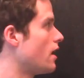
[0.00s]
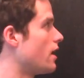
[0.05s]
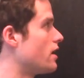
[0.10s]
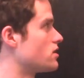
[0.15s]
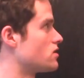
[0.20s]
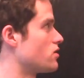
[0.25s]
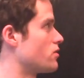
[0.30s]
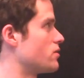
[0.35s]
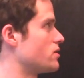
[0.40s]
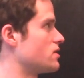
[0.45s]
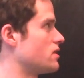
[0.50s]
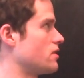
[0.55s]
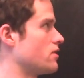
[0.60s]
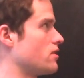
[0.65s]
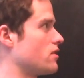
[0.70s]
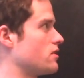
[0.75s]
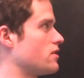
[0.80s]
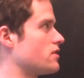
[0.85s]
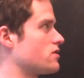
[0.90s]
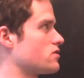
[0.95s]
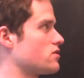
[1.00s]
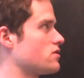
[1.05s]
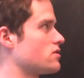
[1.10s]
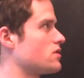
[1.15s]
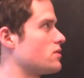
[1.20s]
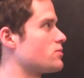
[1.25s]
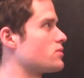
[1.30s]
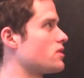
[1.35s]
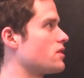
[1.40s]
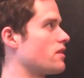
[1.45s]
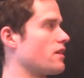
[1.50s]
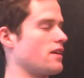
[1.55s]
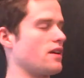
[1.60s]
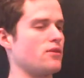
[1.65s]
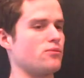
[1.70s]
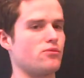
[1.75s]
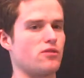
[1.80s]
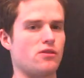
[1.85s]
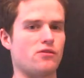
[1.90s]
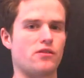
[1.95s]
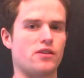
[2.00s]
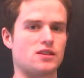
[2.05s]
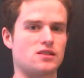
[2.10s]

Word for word: And so we see our initial assumption that f prime of